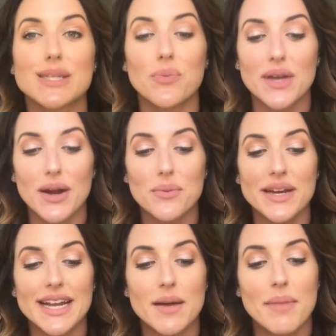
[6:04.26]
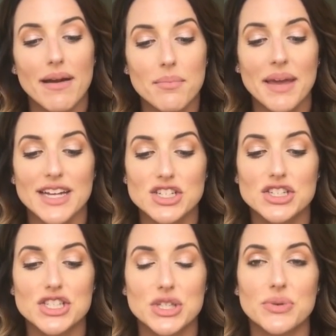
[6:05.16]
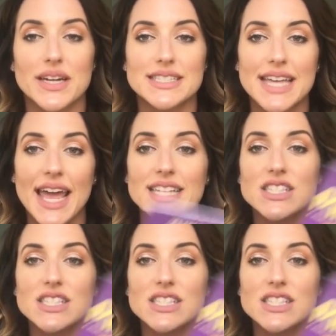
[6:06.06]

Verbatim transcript: So we are reading about a page or two a day.